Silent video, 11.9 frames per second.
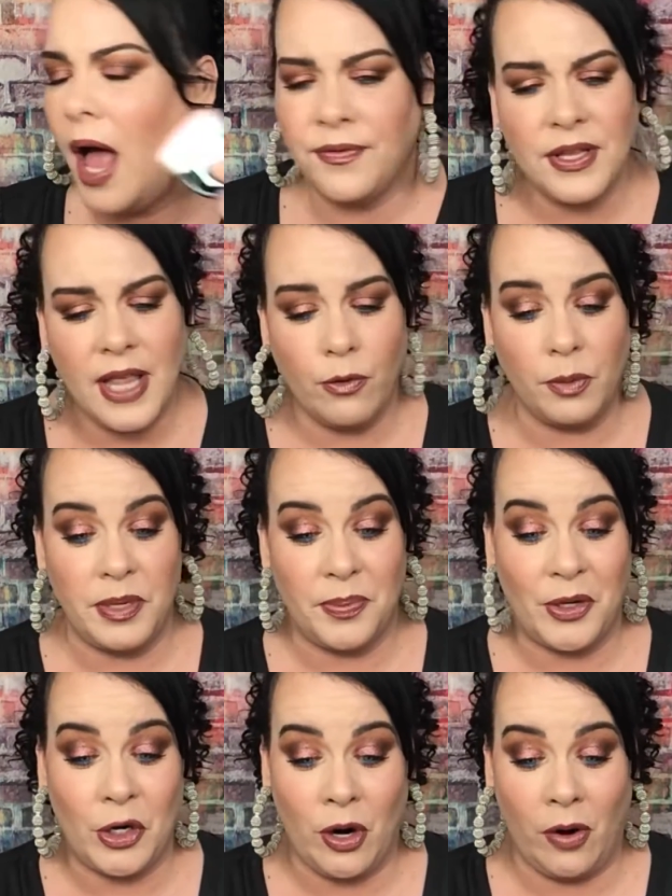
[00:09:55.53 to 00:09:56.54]
I think that would be
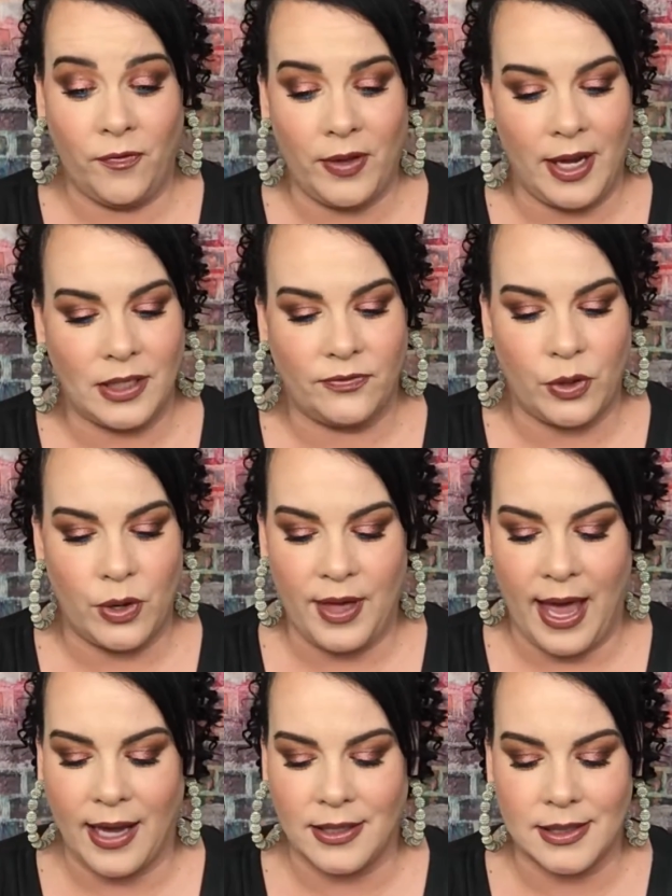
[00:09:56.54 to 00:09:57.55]
perfect for
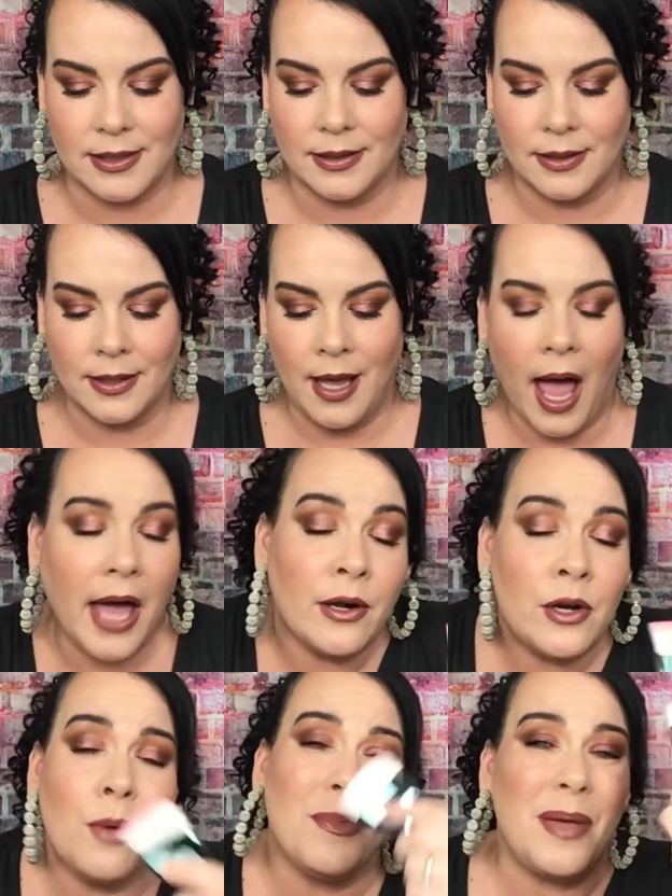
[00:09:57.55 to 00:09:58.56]
that. I
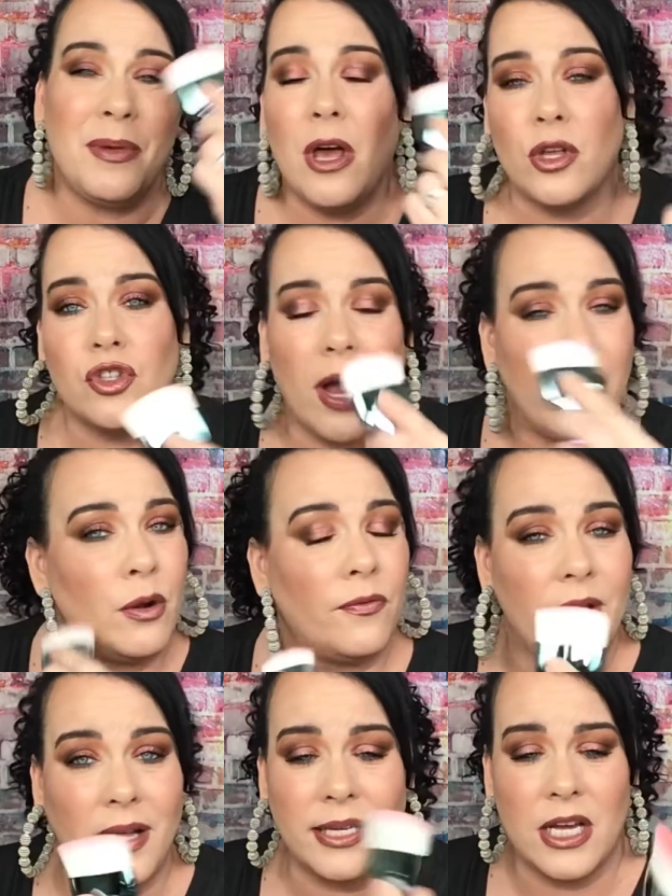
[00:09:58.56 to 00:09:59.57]
don't know, maybe I'll try it
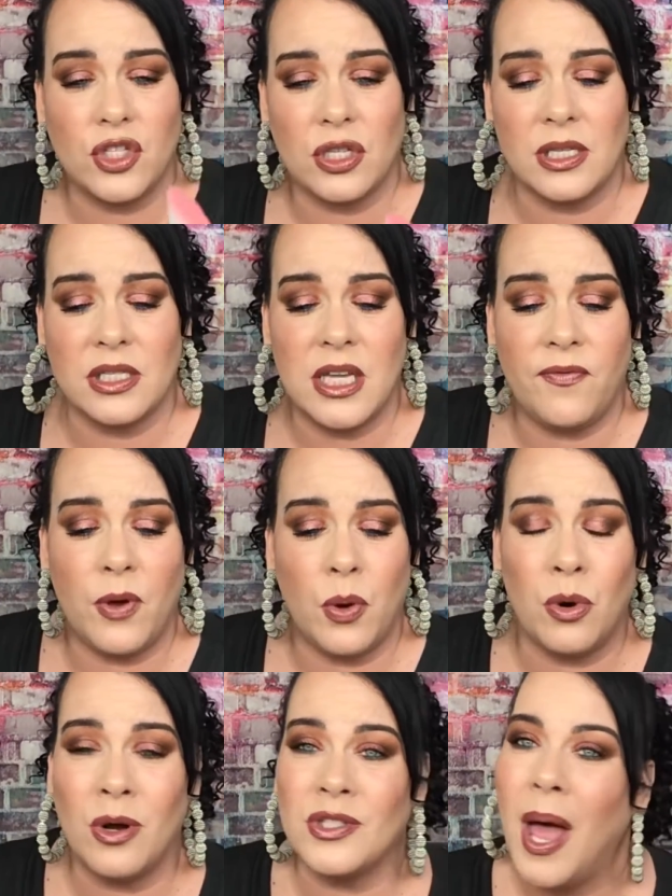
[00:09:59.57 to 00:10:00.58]
on foundation and see if
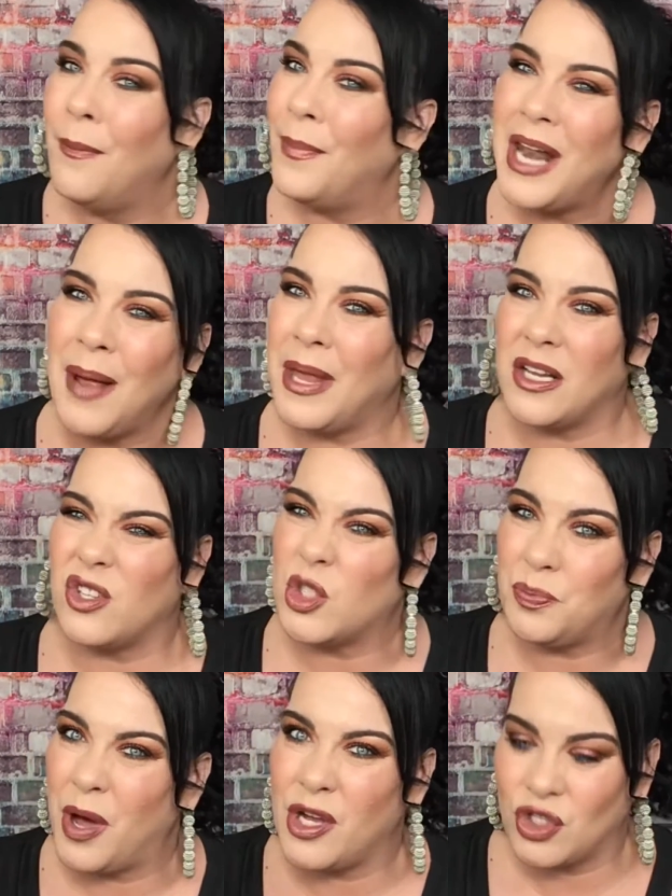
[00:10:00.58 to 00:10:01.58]
it works, but I'm like a
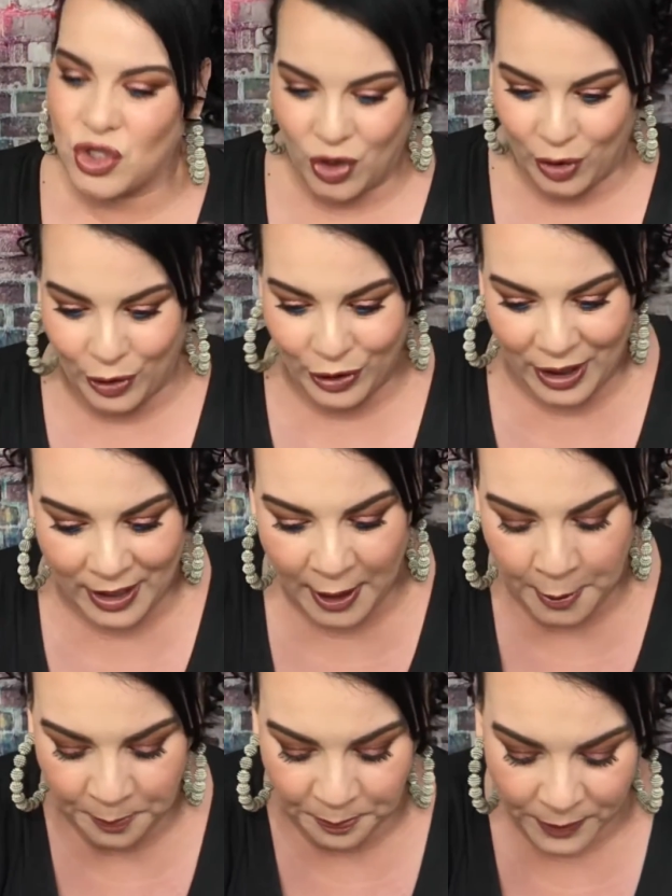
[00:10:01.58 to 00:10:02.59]
sponge girl, you
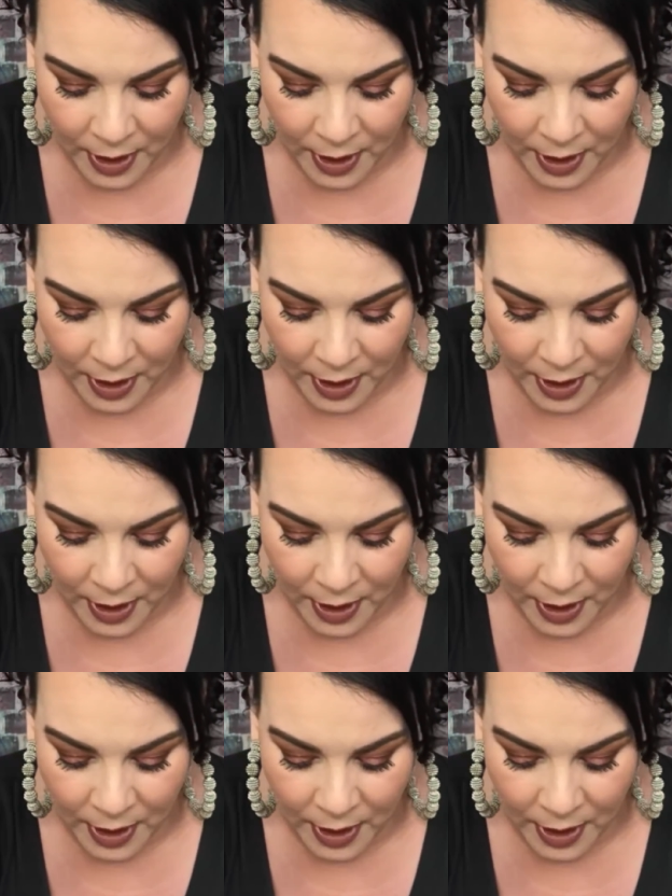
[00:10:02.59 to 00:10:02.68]
know?